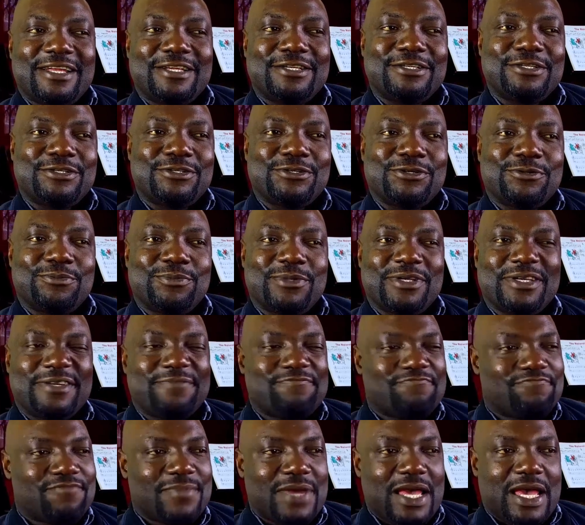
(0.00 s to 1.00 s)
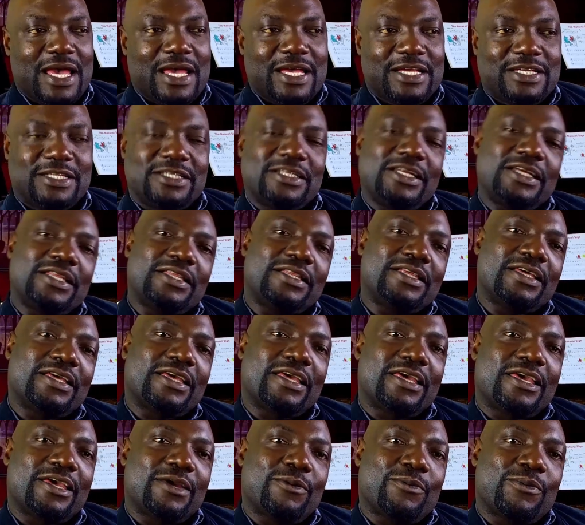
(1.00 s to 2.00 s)
told me she didn't think
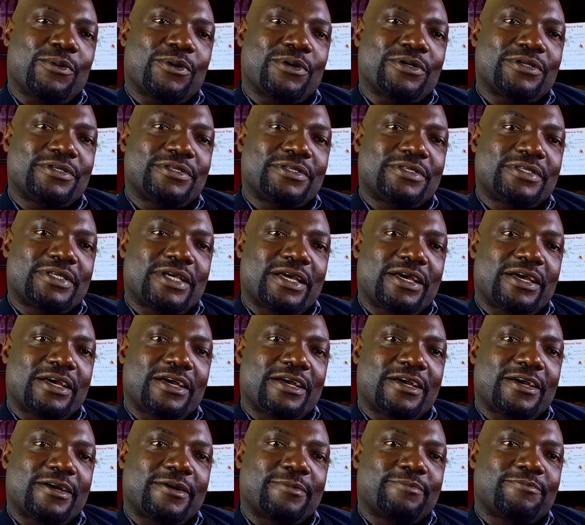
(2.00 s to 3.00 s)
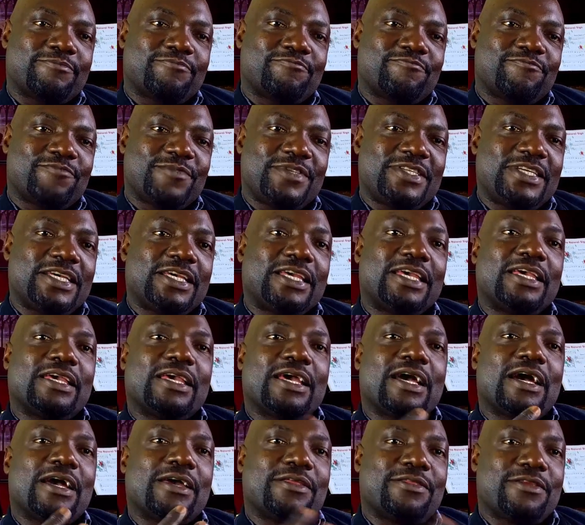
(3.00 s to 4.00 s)
he was taking her
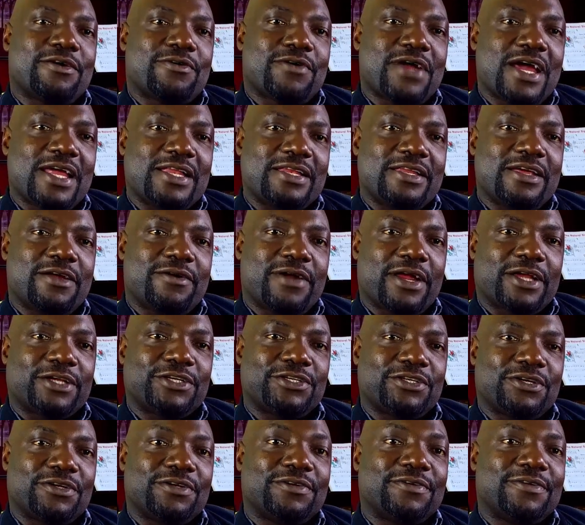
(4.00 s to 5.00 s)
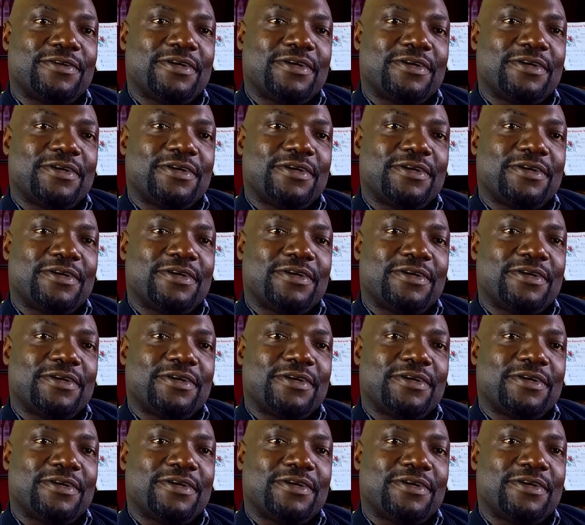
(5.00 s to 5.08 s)
in the right direction,